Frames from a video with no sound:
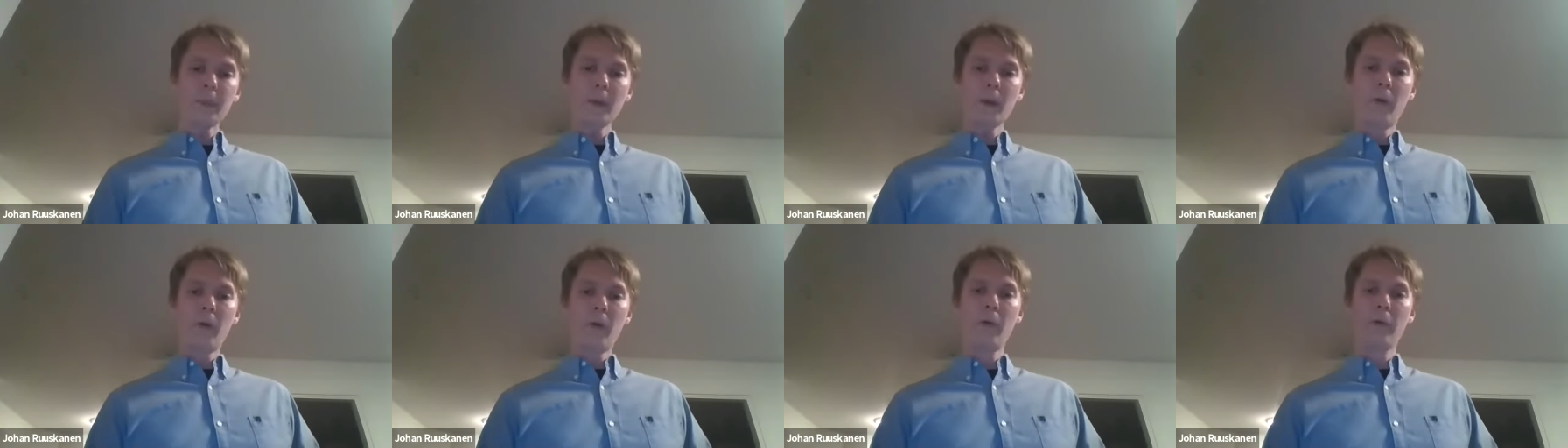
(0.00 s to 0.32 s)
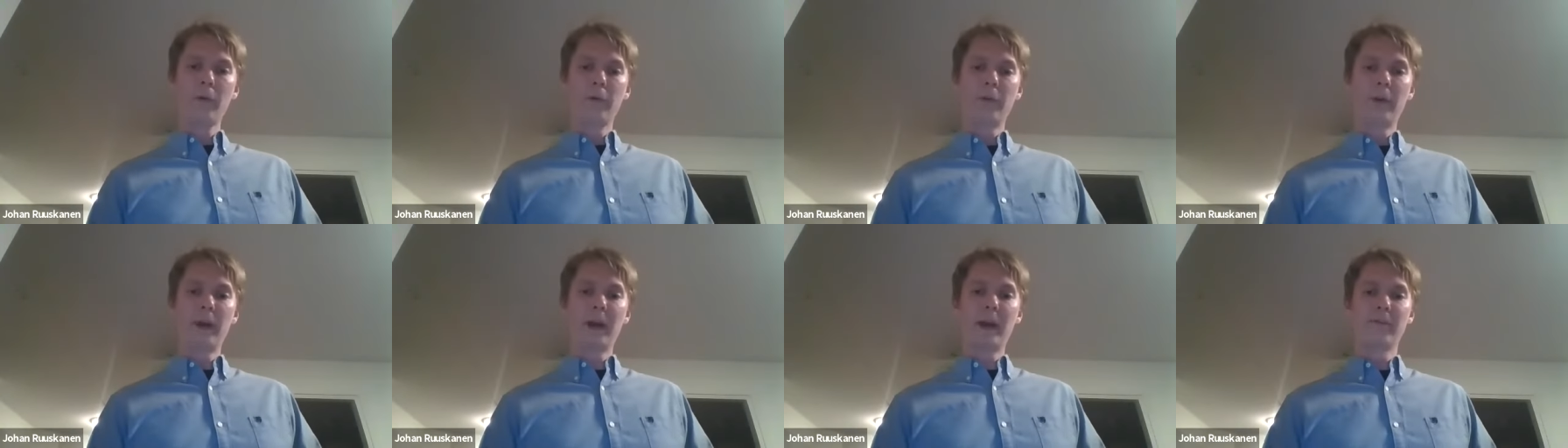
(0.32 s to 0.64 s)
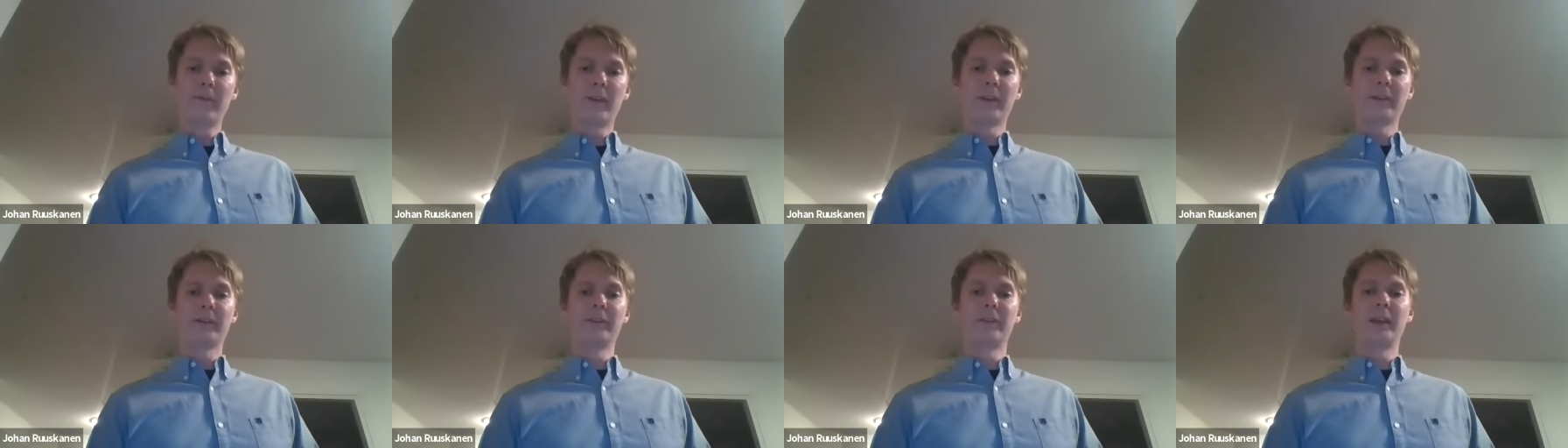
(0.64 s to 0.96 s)
other
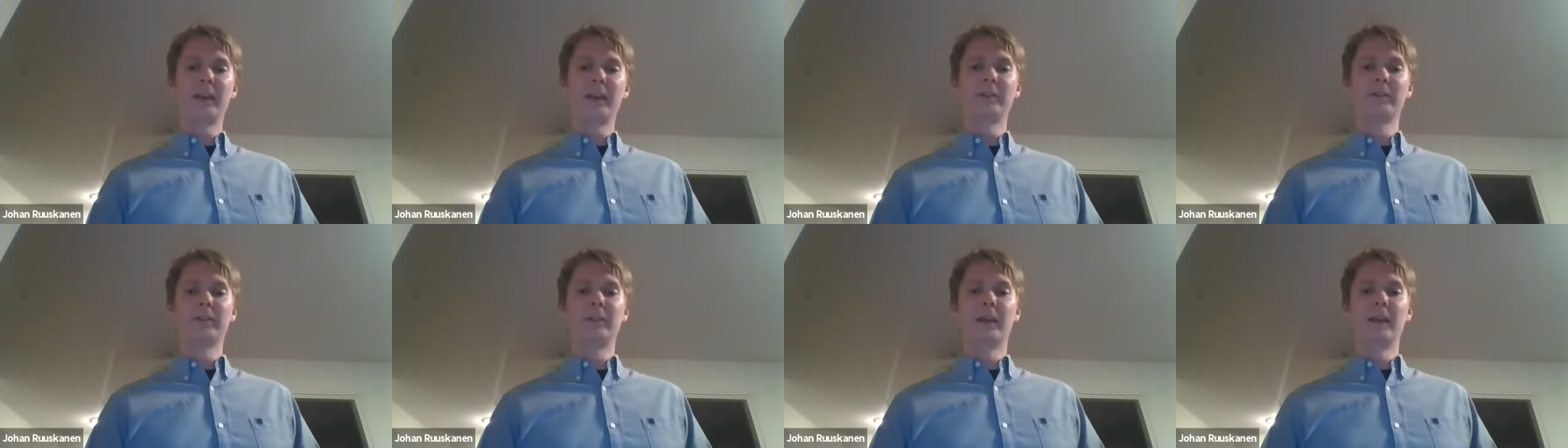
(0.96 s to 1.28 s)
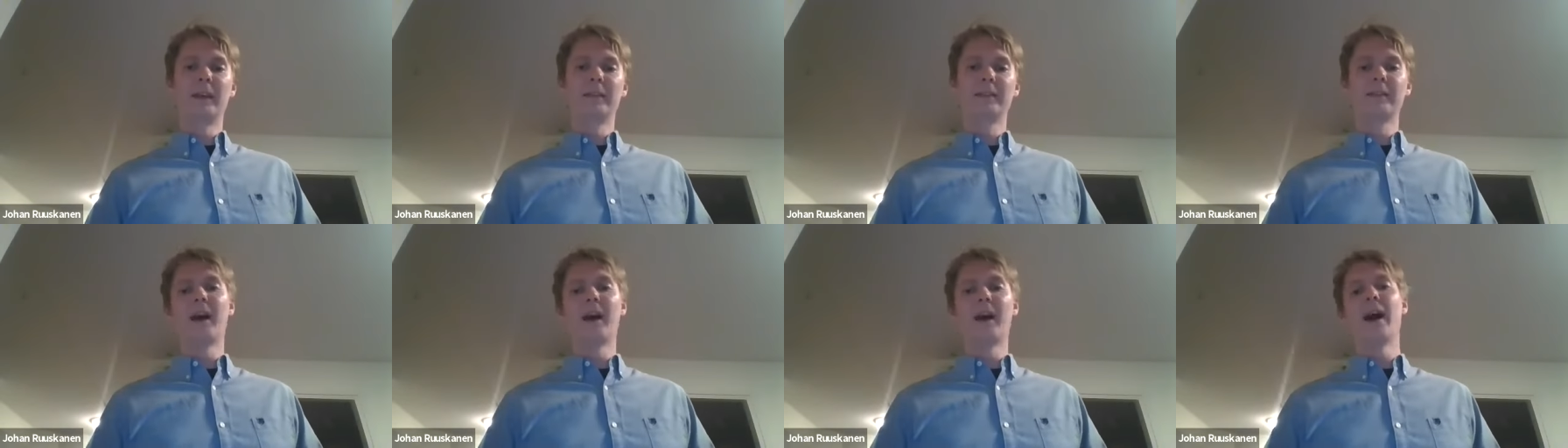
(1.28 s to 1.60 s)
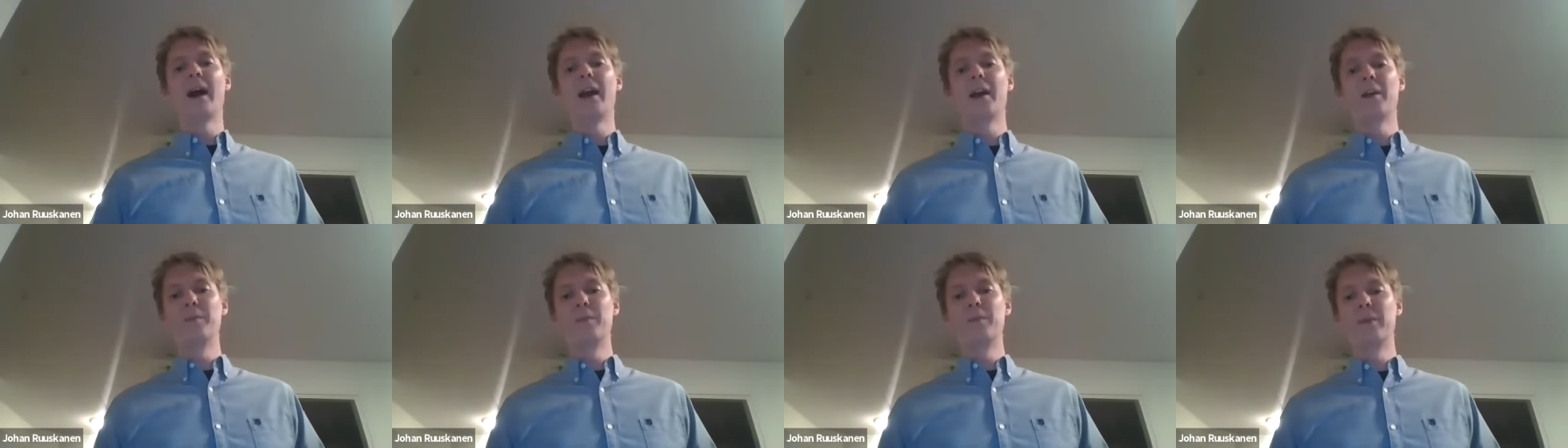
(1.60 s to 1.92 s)
fs is the
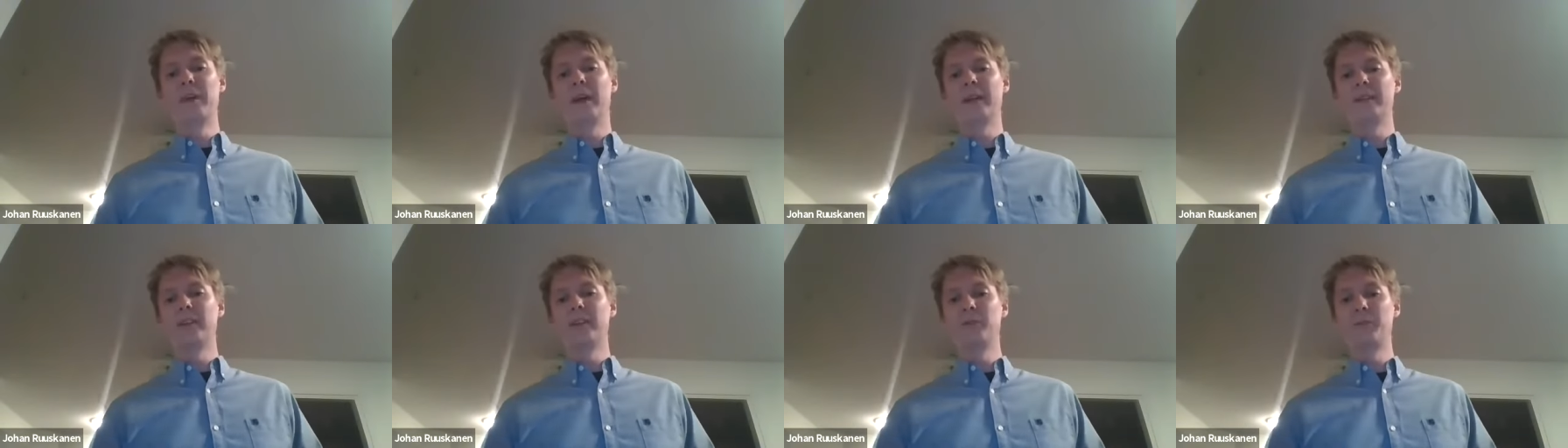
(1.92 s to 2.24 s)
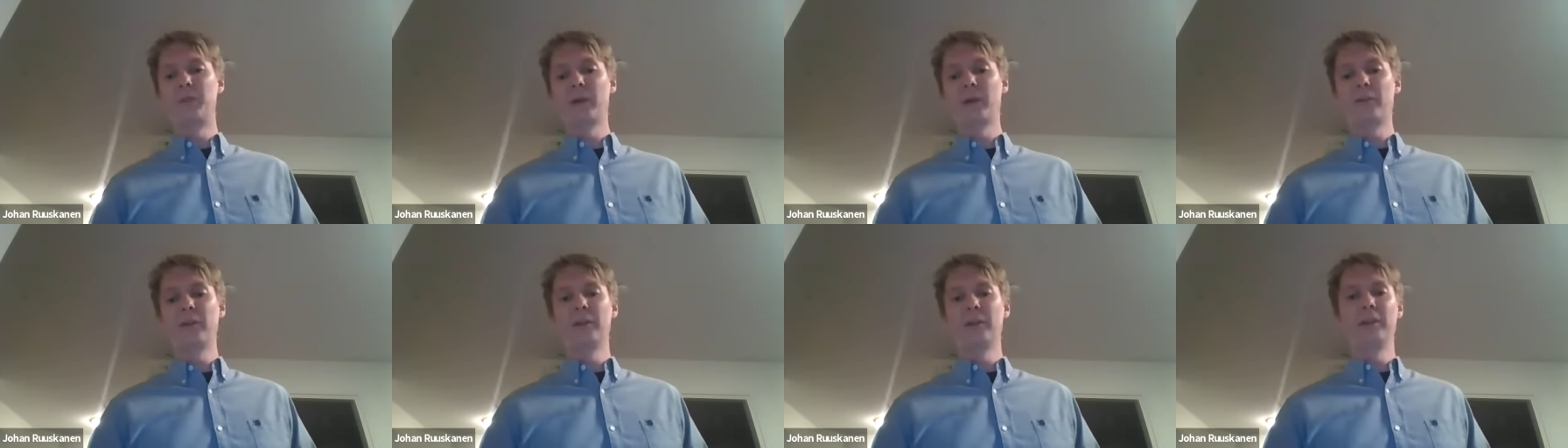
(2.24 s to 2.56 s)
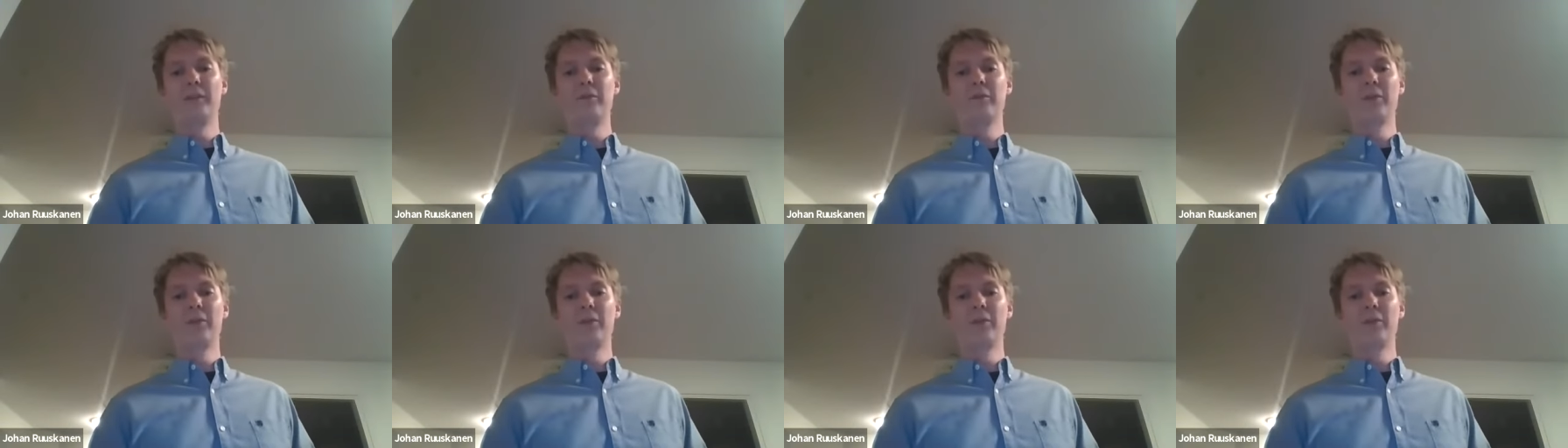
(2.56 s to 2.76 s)
time that the speculative